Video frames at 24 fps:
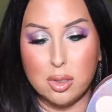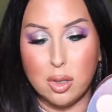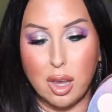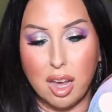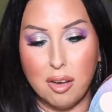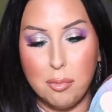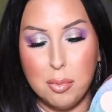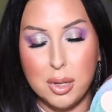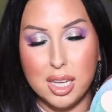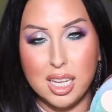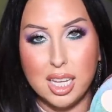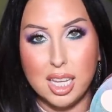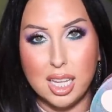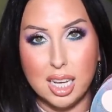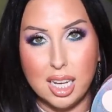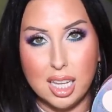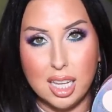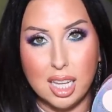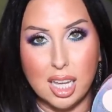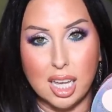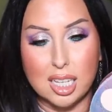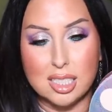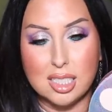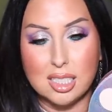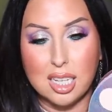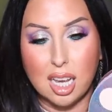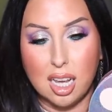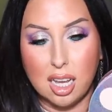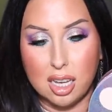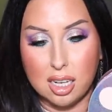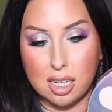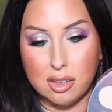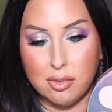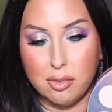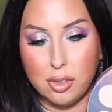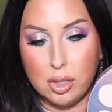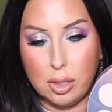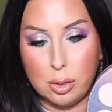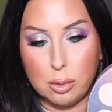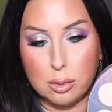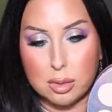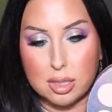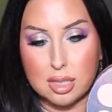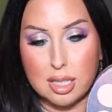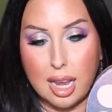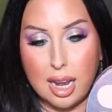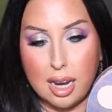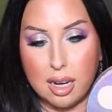So I've been getting a ton of
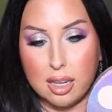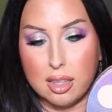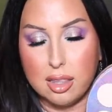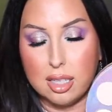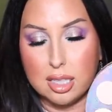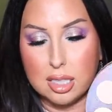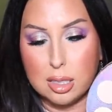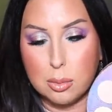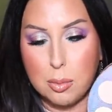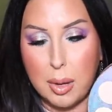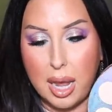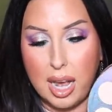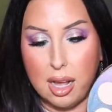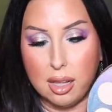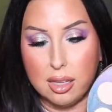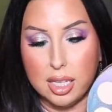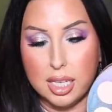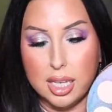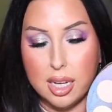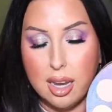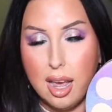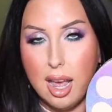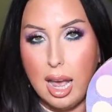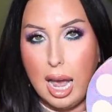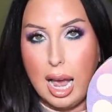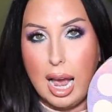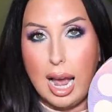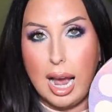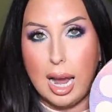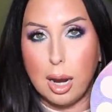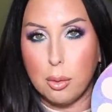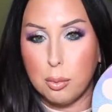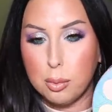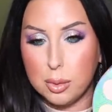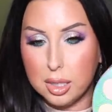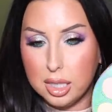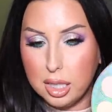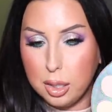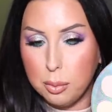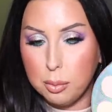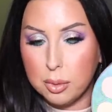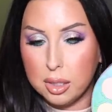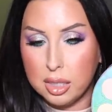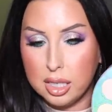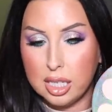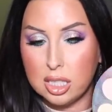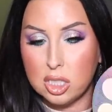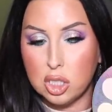use out of this palette. I really,
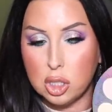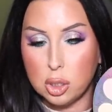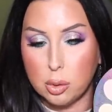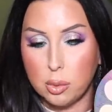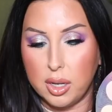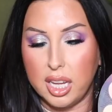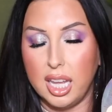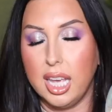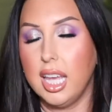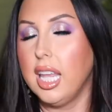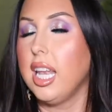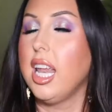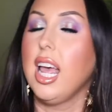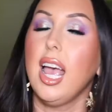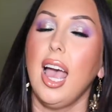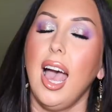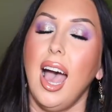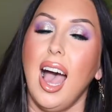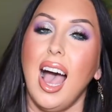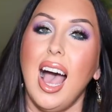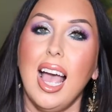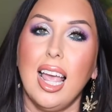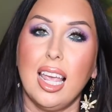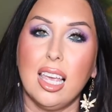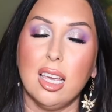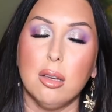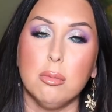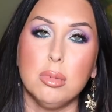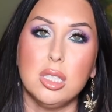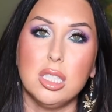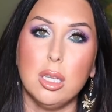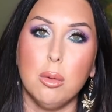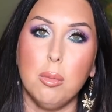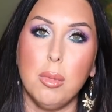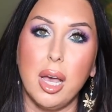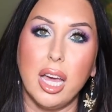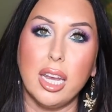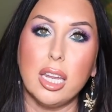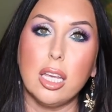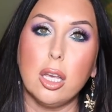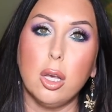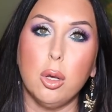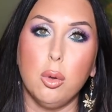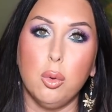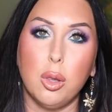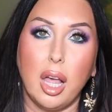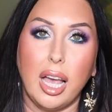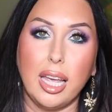really enjoy it. I am somebody
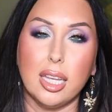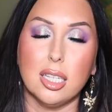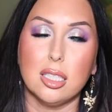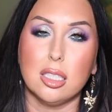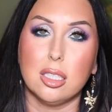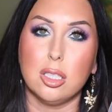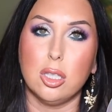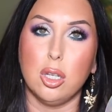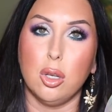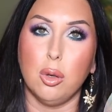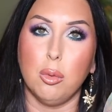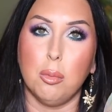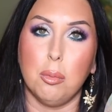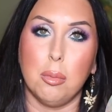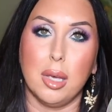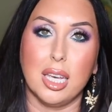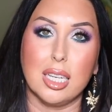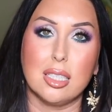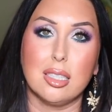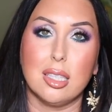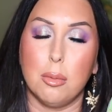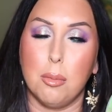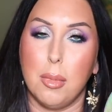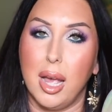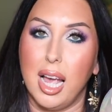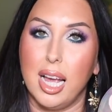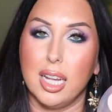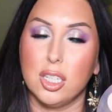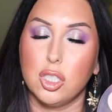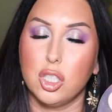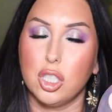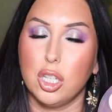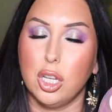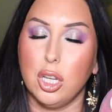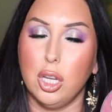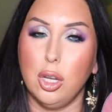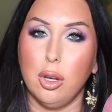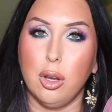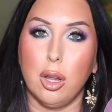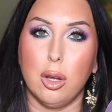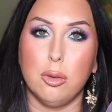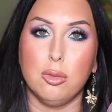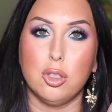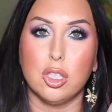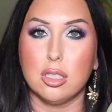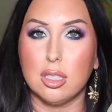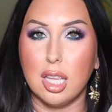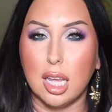who likes to mix and match, you
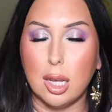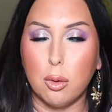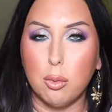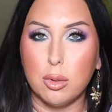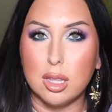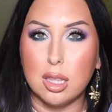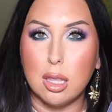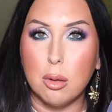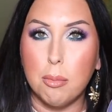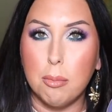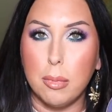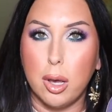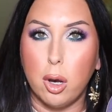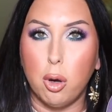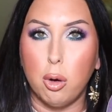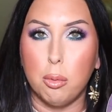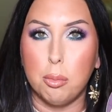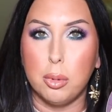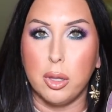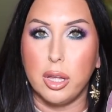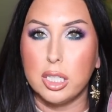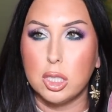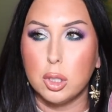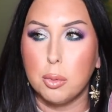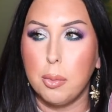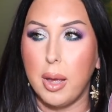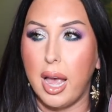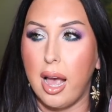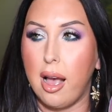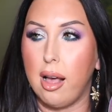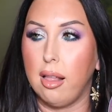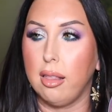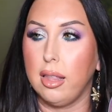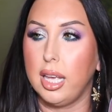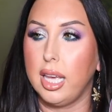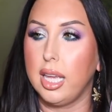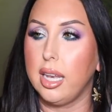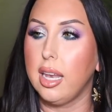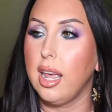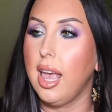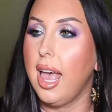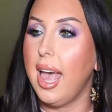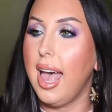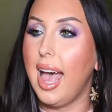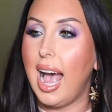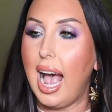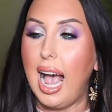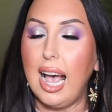know, just like with the Melt blush palette.
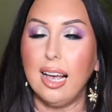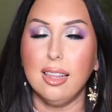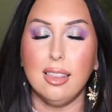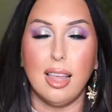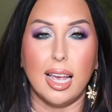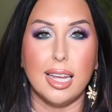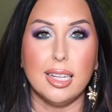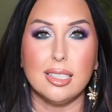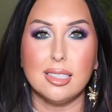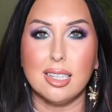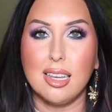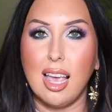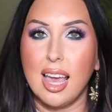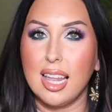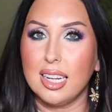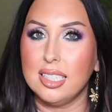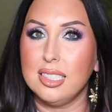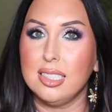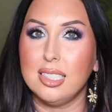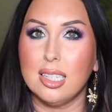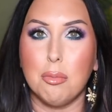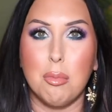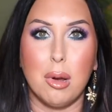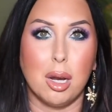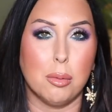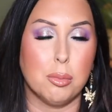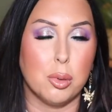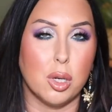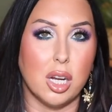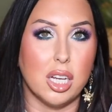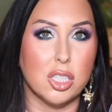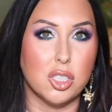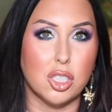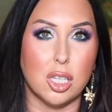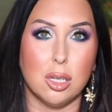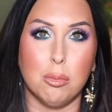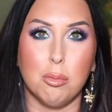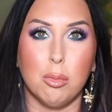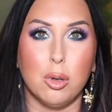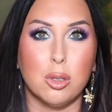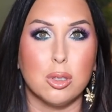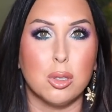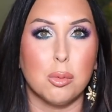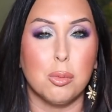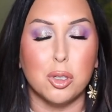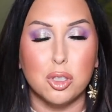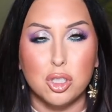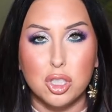I like to kind of dip my brush in
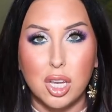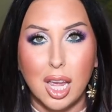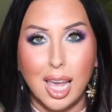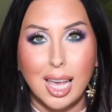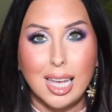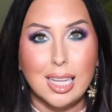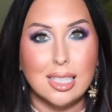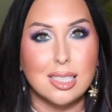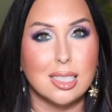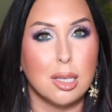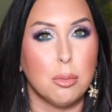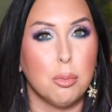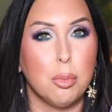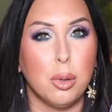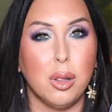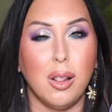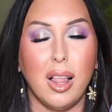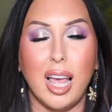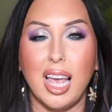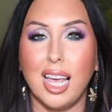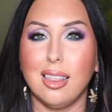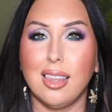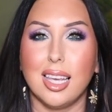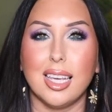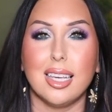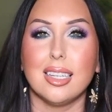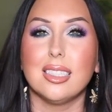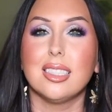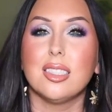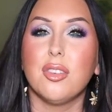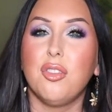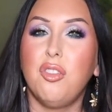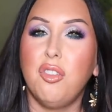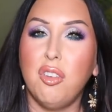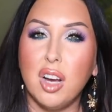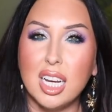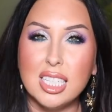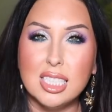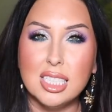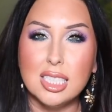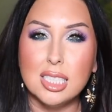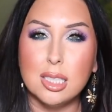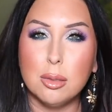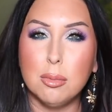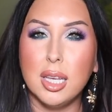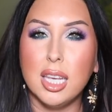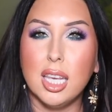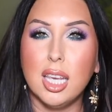multiple shades and play. Like, it's fun
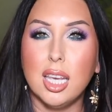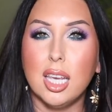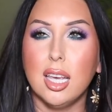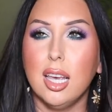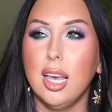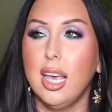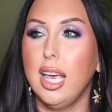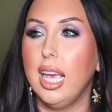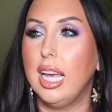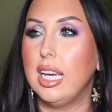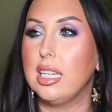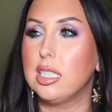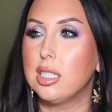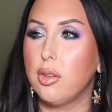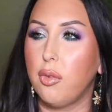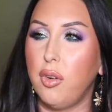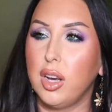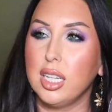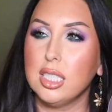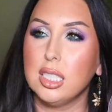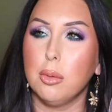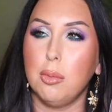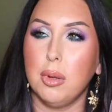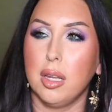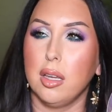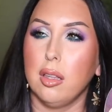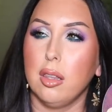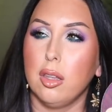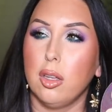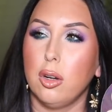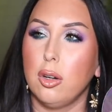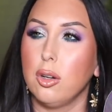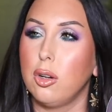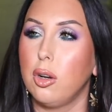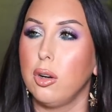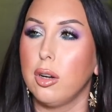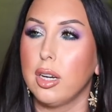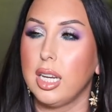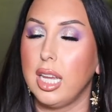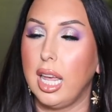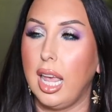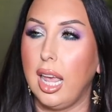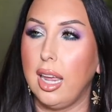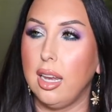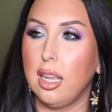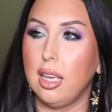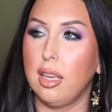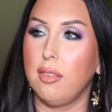to me. It's fun to be a little
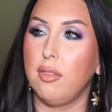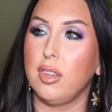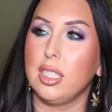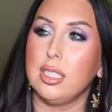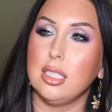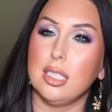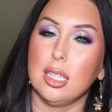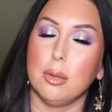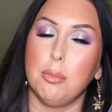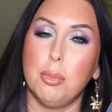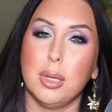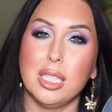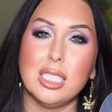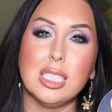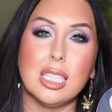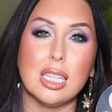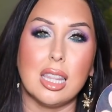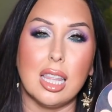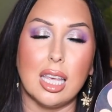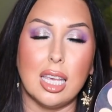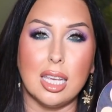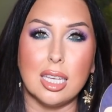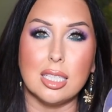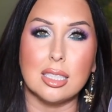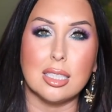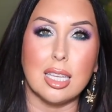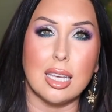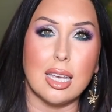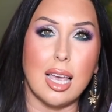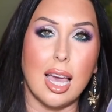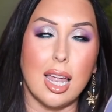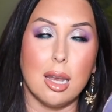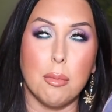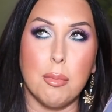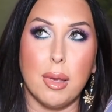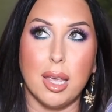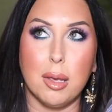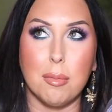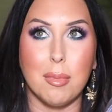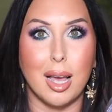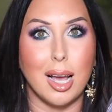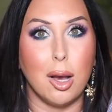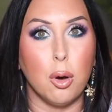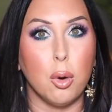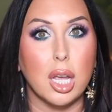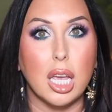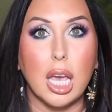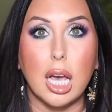creative and dip into things and kind of make
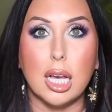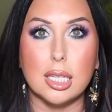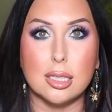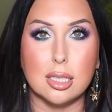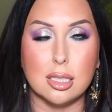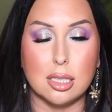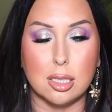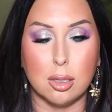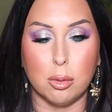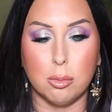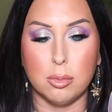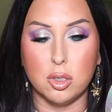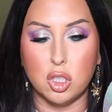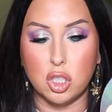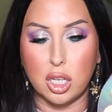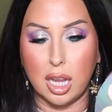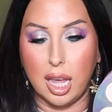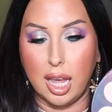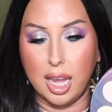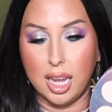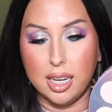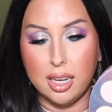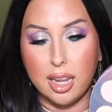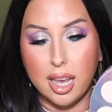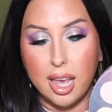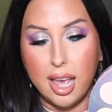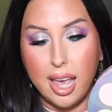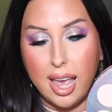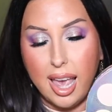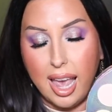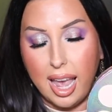my own custom shade.